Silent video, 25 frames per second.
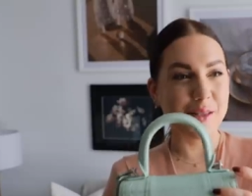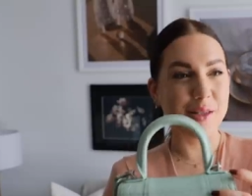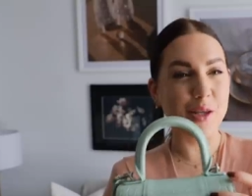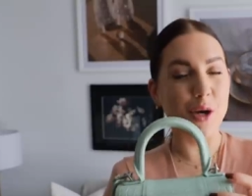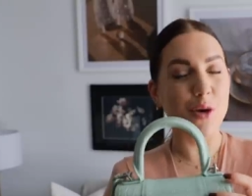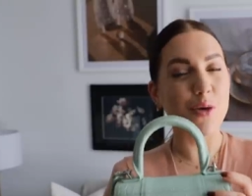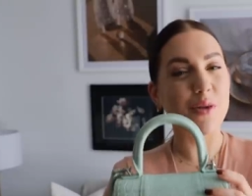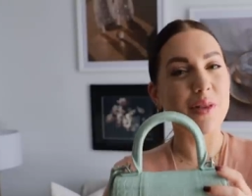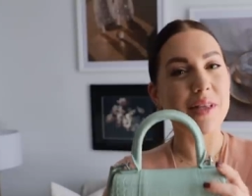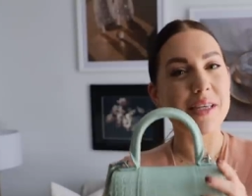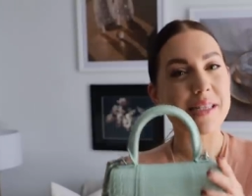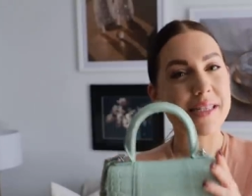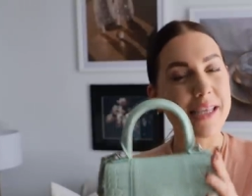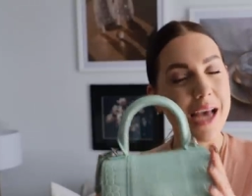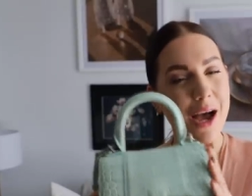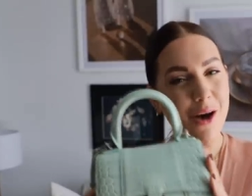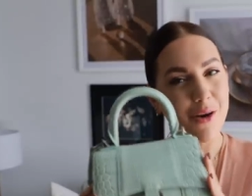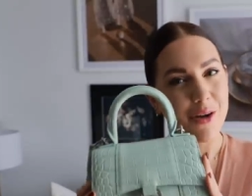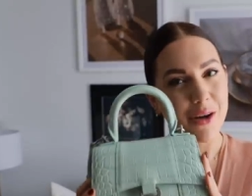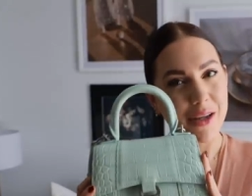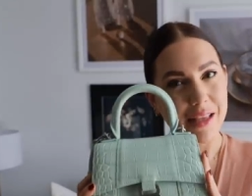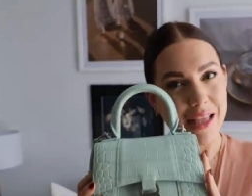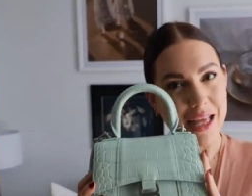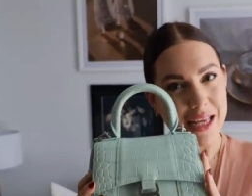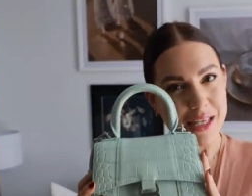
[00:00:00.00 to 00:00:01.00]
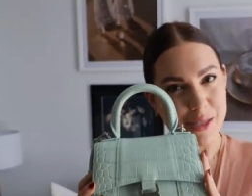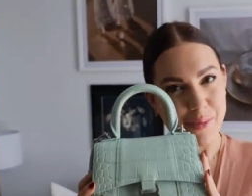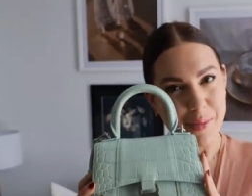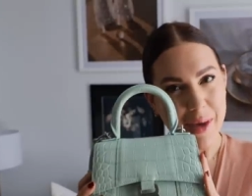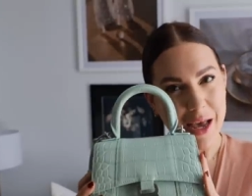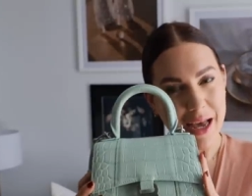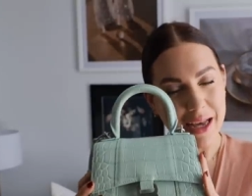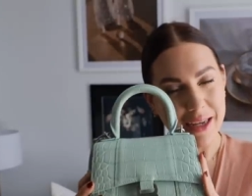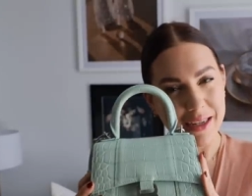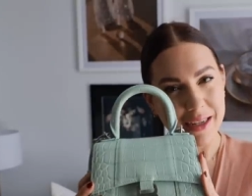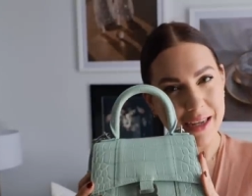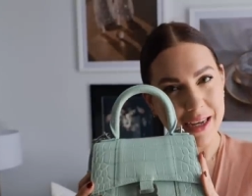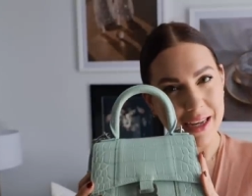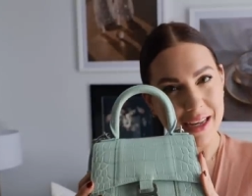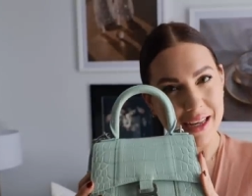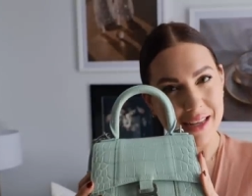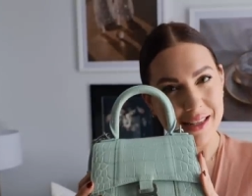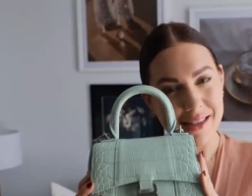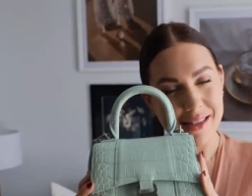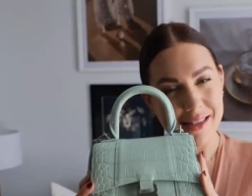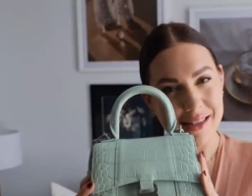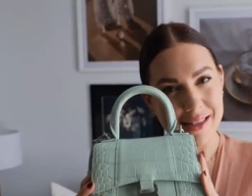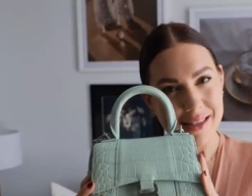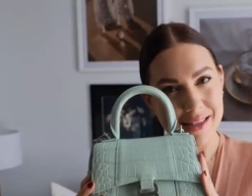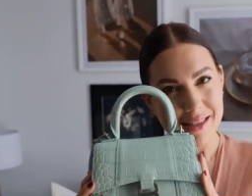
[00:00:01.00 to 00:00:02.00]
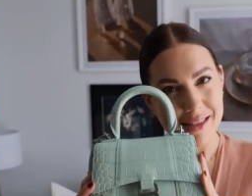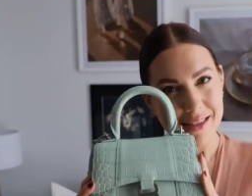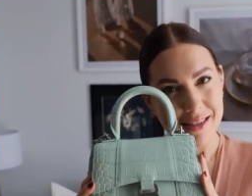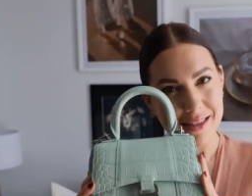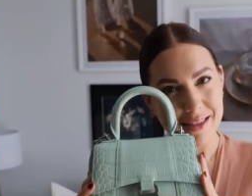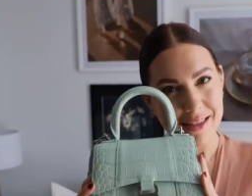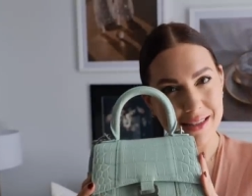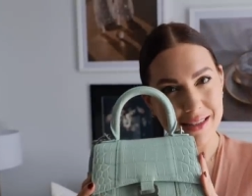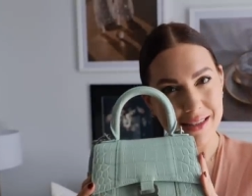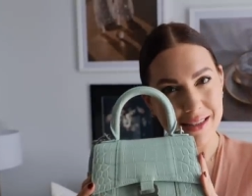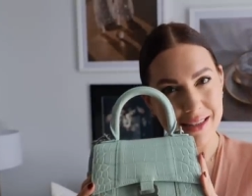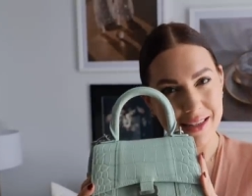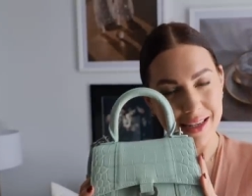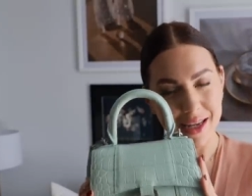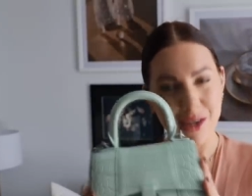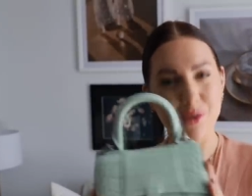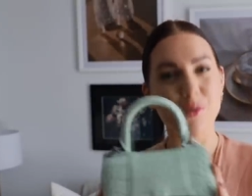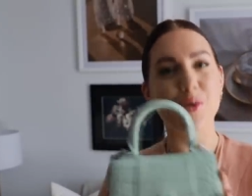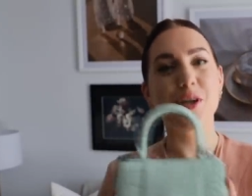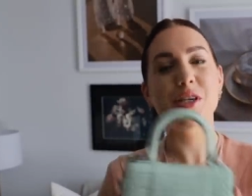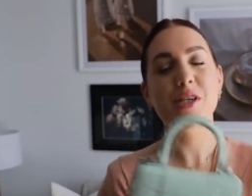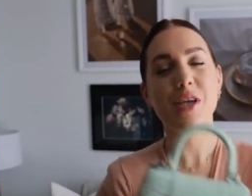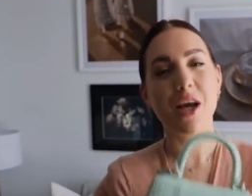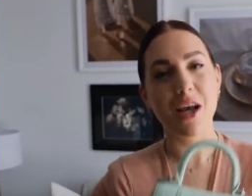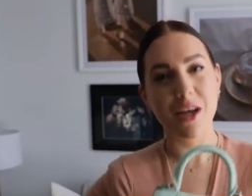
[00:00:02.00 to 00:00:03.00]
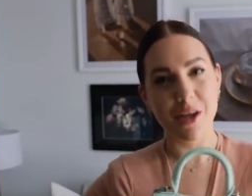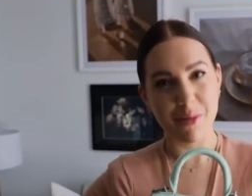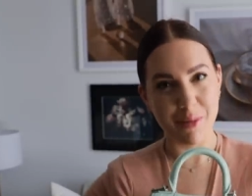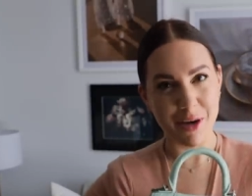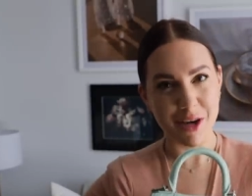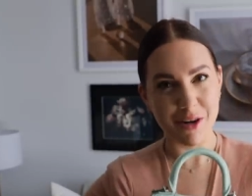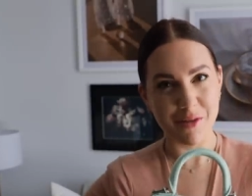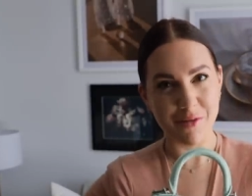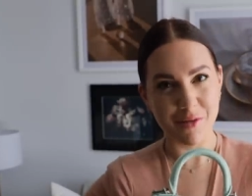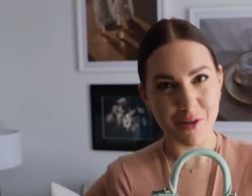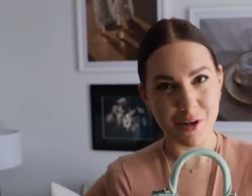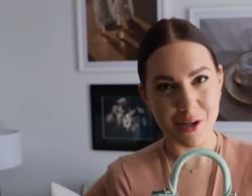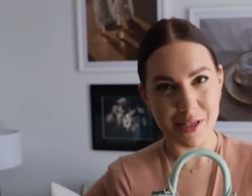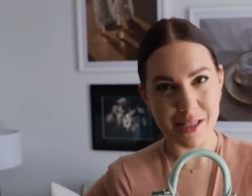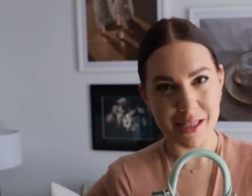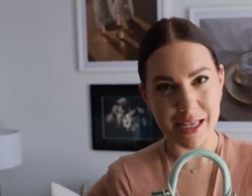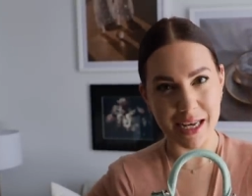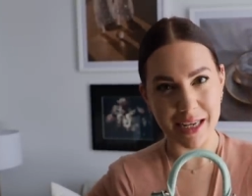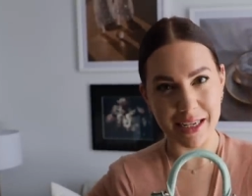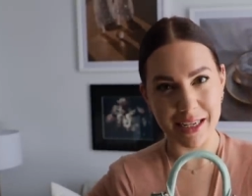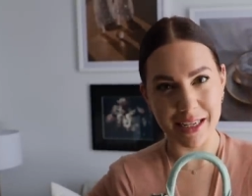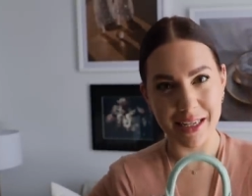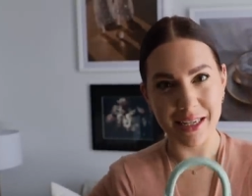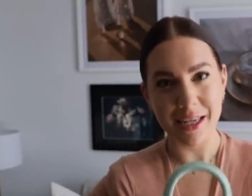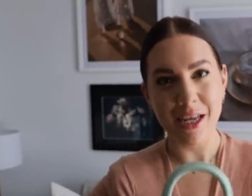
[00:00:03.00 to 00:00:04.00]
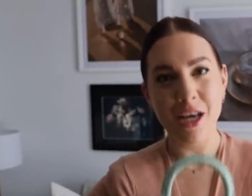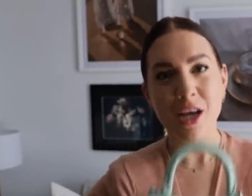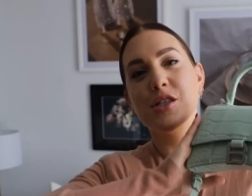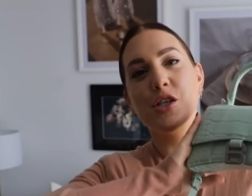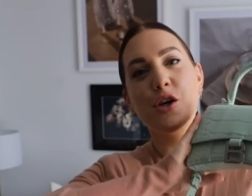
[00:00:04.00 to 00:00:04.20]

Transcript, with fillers: so this hourglass bag, guys, can we talk about it for a second?